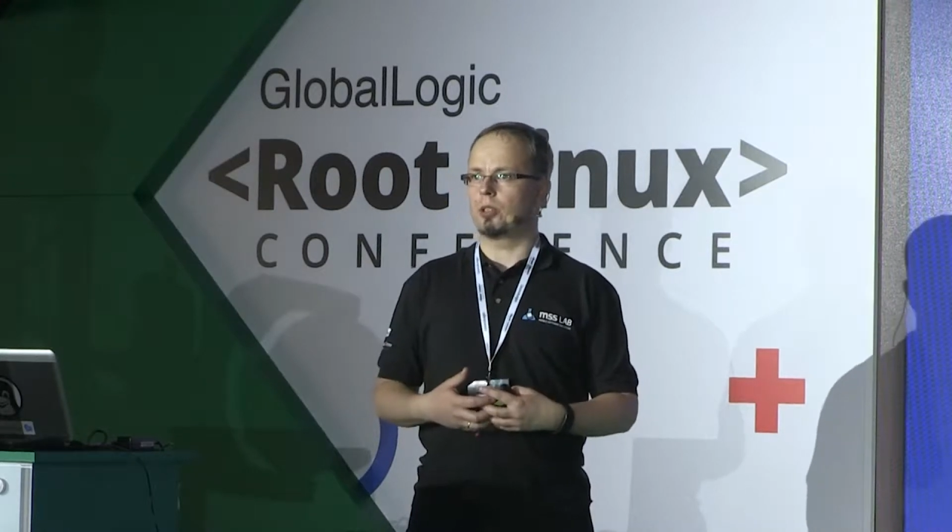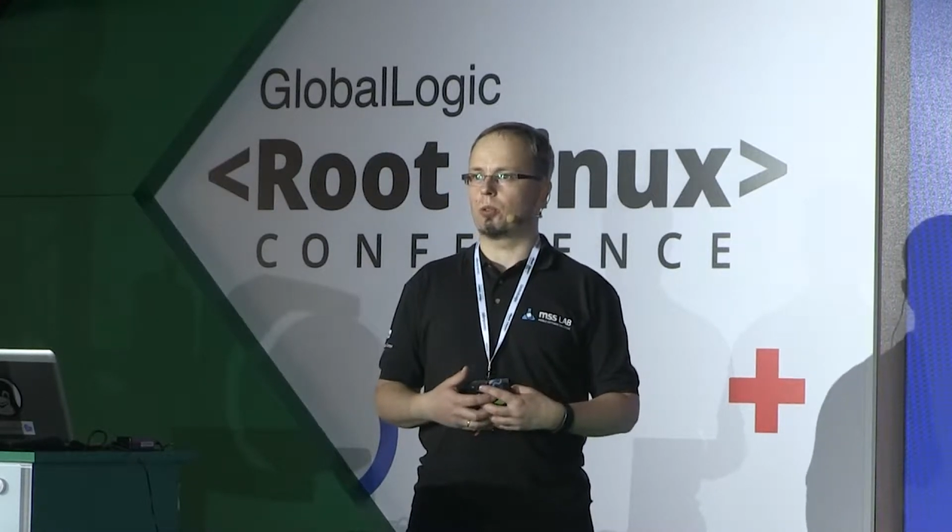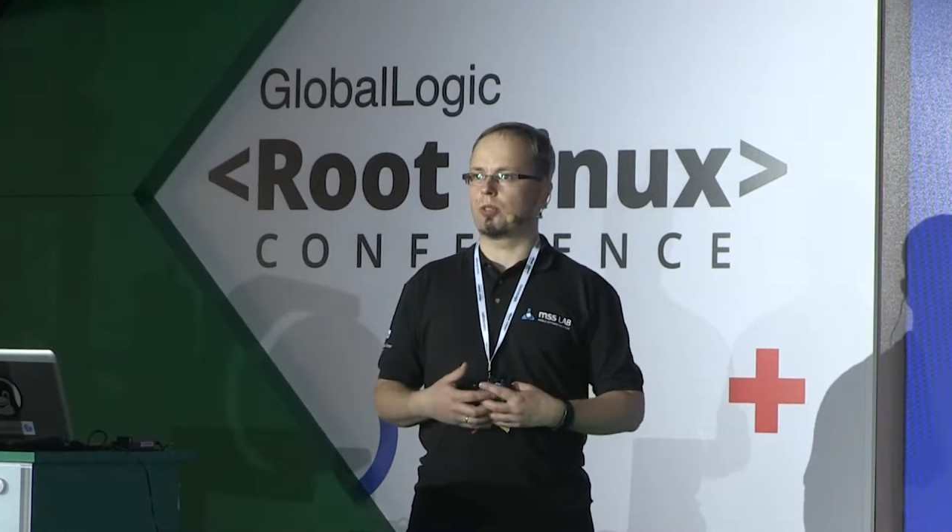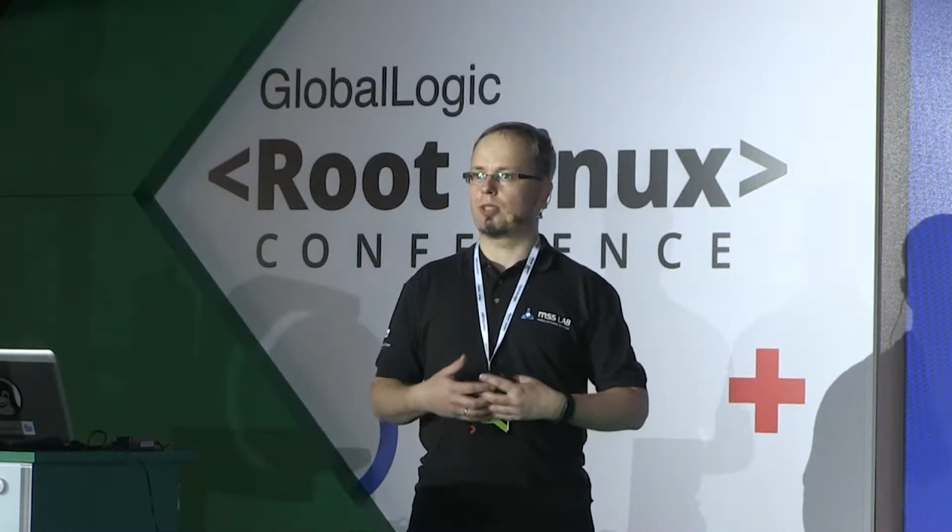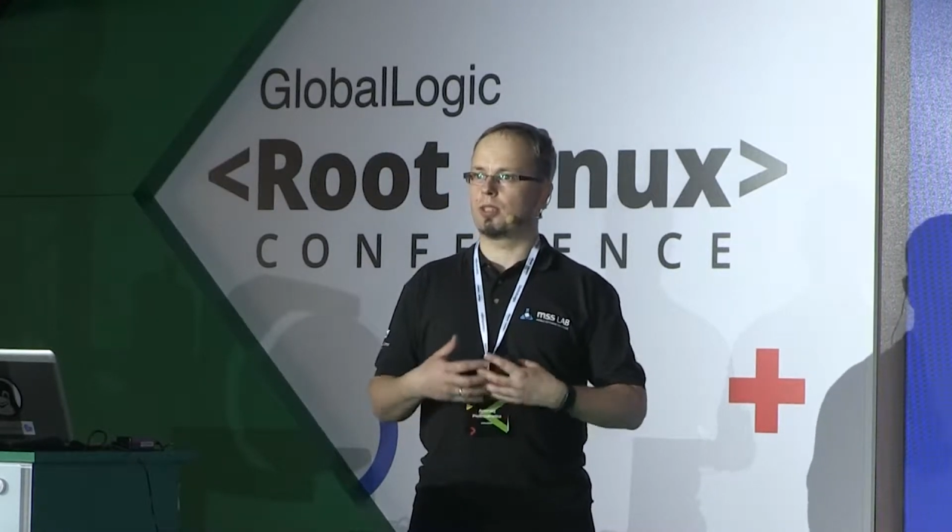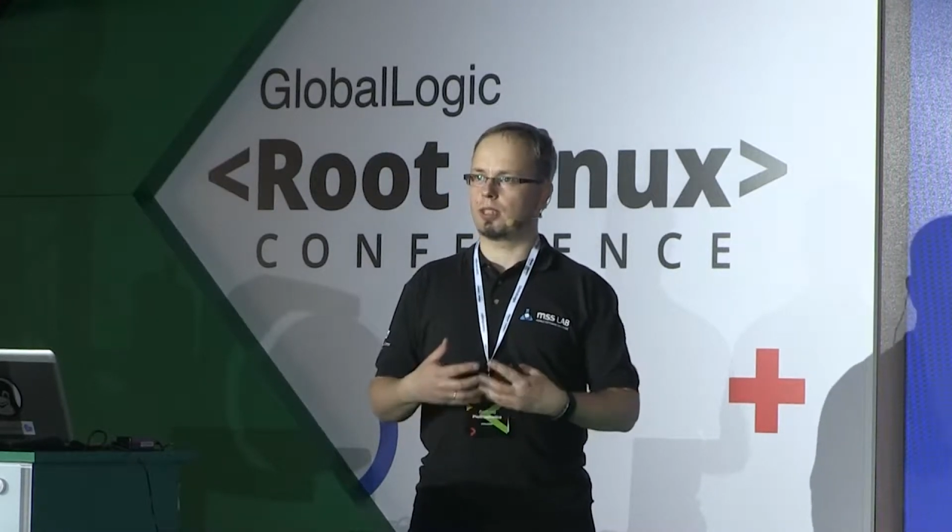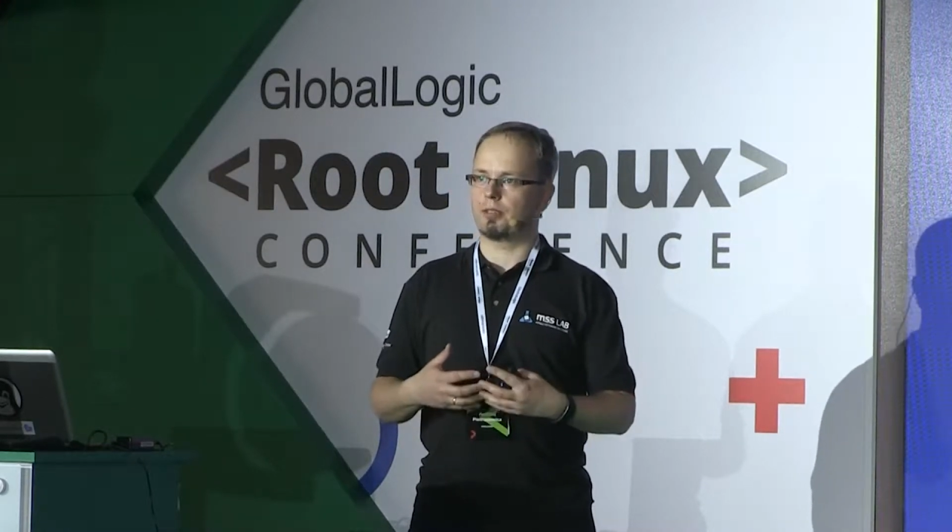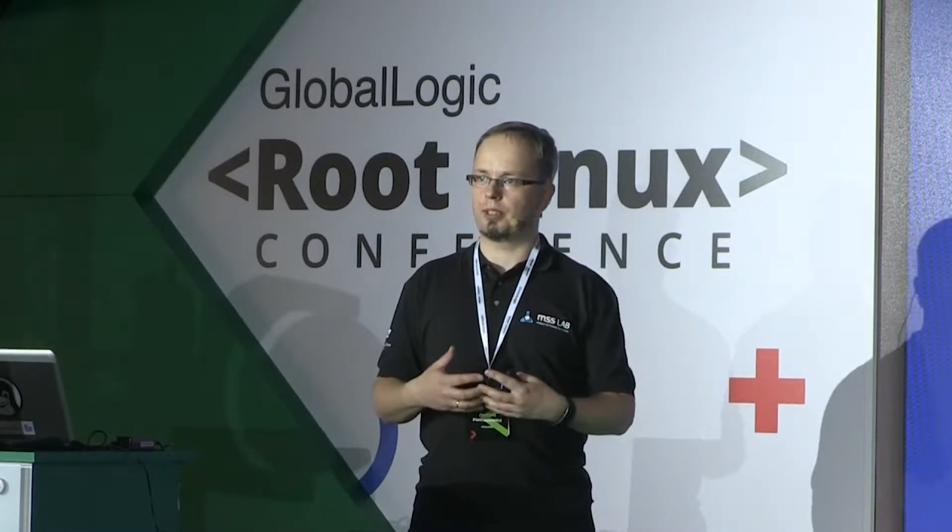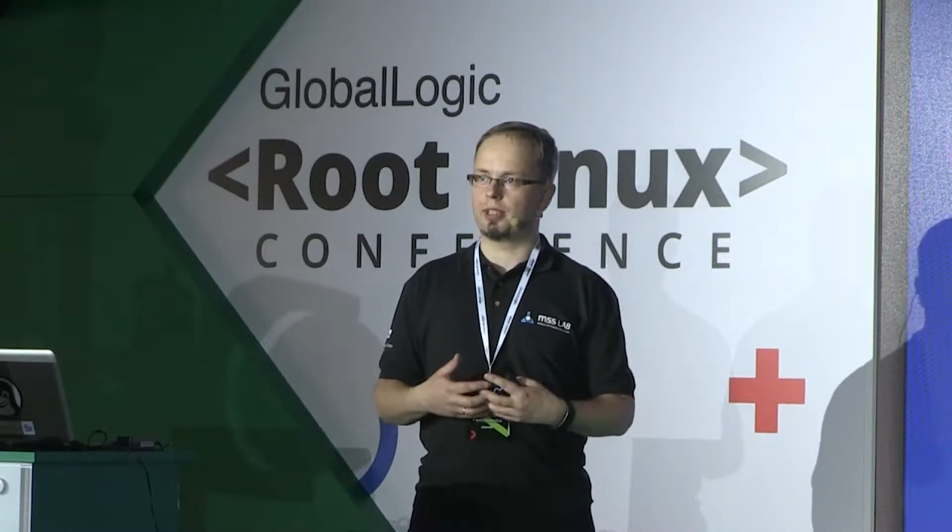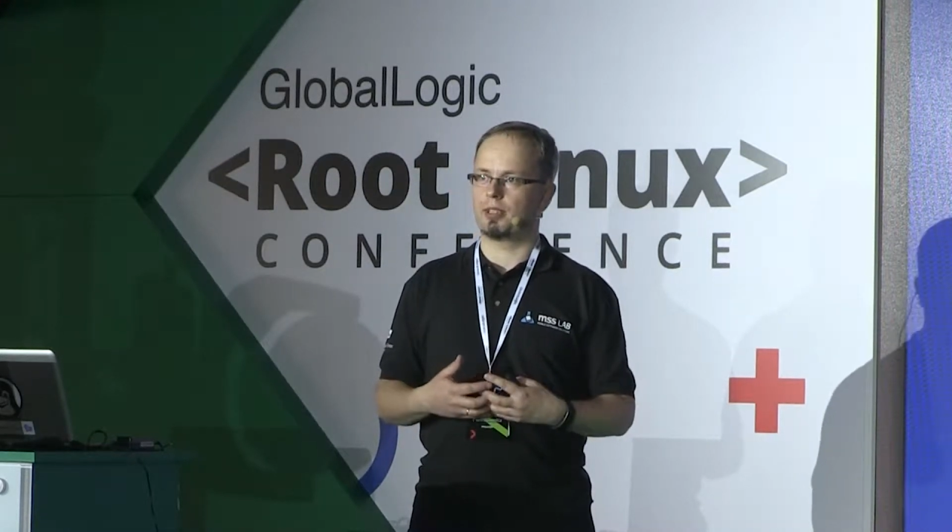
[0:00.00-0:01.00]
to
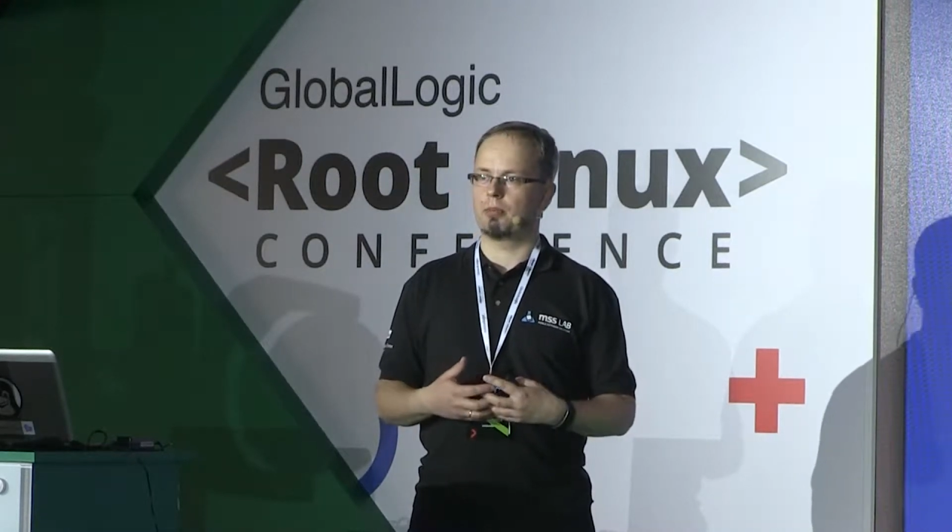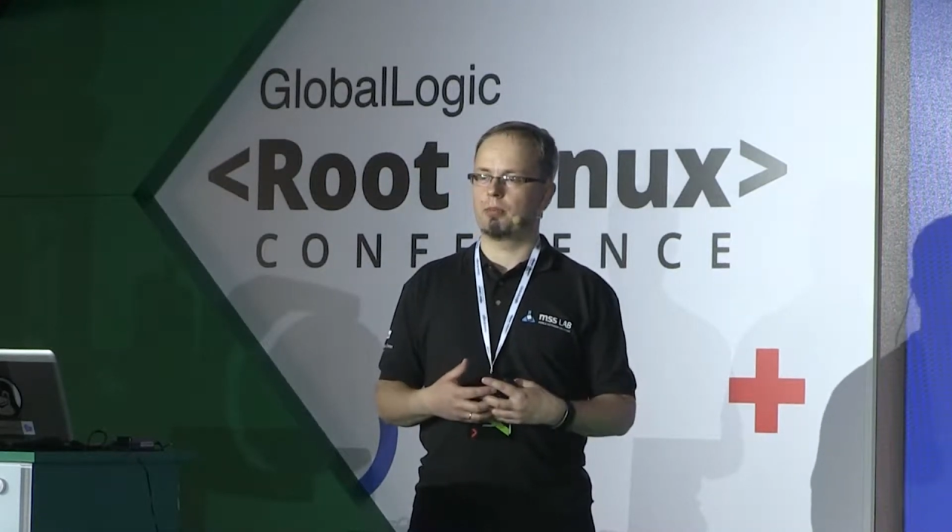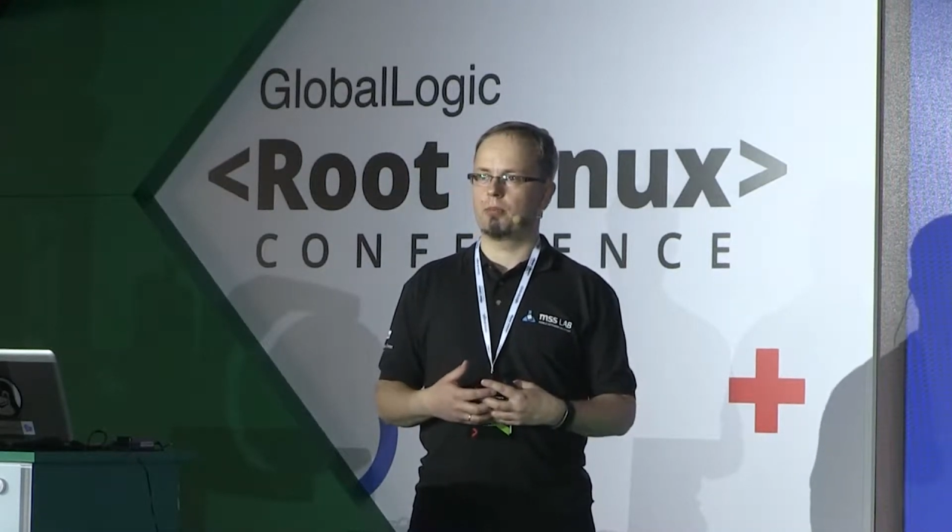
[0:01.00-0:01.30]
sysfs,